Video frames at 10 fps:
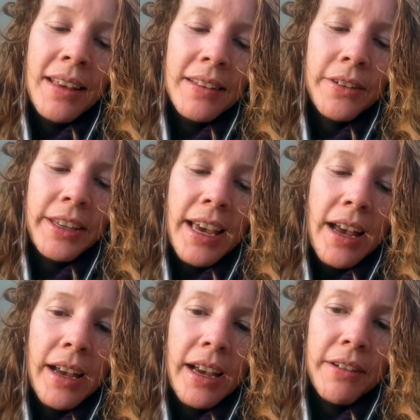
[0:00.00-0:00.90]
so
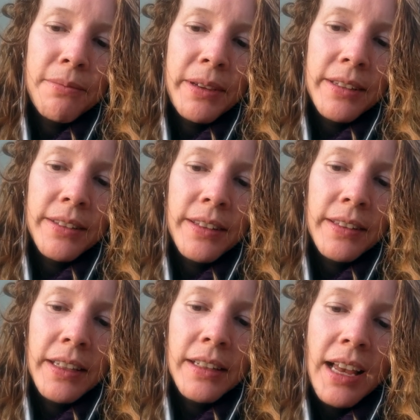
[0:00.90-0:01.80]
yeah, I've been
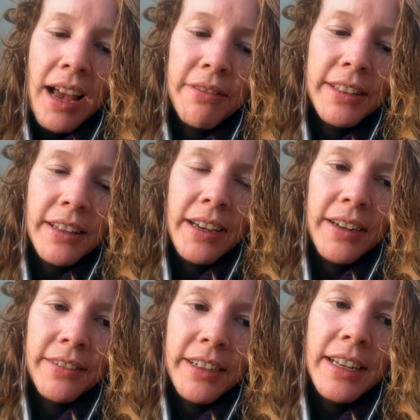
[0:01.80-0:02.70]
still having
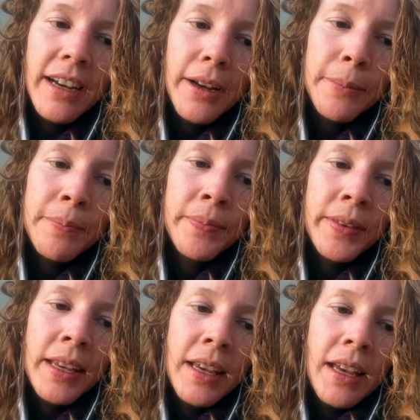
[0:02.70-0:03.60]
diarrhea,
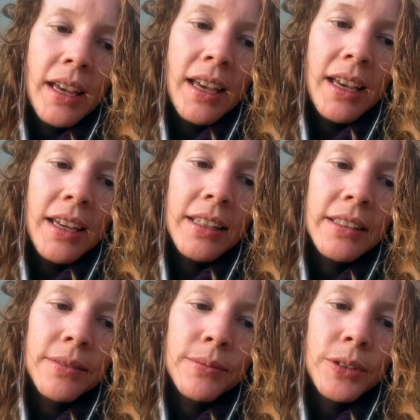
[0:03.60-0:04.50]

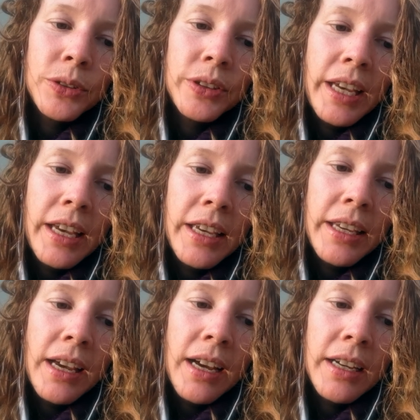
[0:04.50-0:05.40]
and
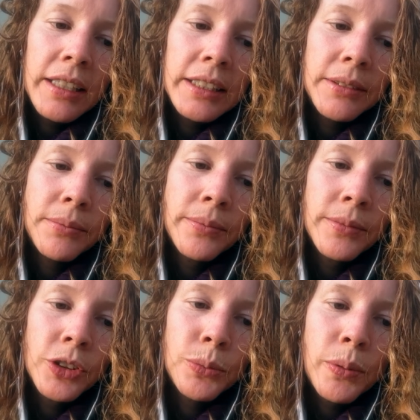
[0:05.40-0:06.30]
today I
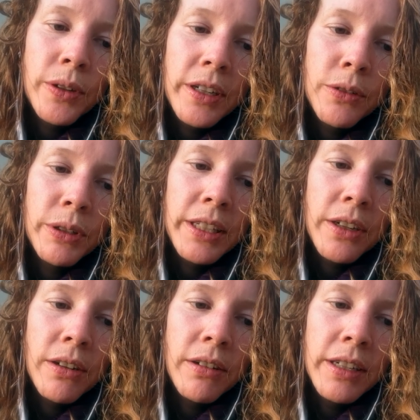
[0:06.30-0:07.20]
supported with the
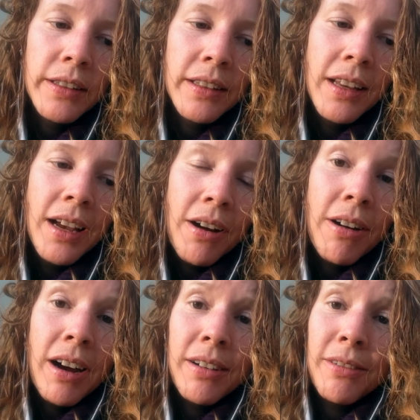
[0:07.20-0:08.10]
colonics.
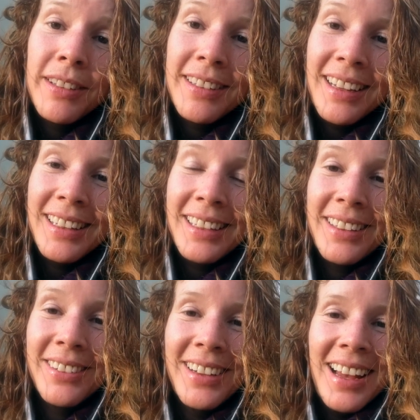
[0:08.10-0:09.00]
Oh, I was telling
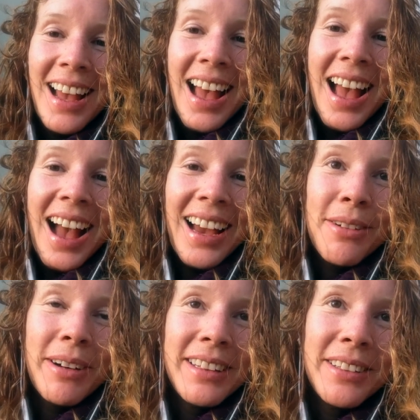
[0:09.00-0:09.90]
you, I
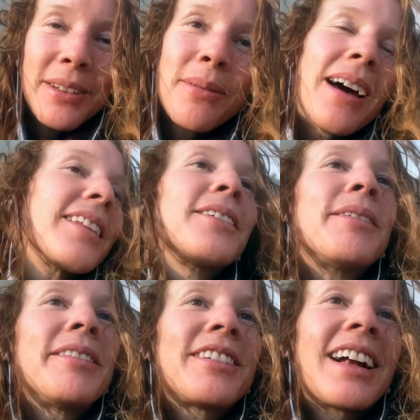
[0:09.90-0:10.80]
went to the bathroom
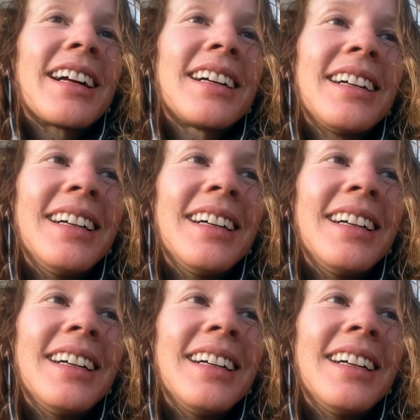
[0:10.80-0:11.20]
and drank,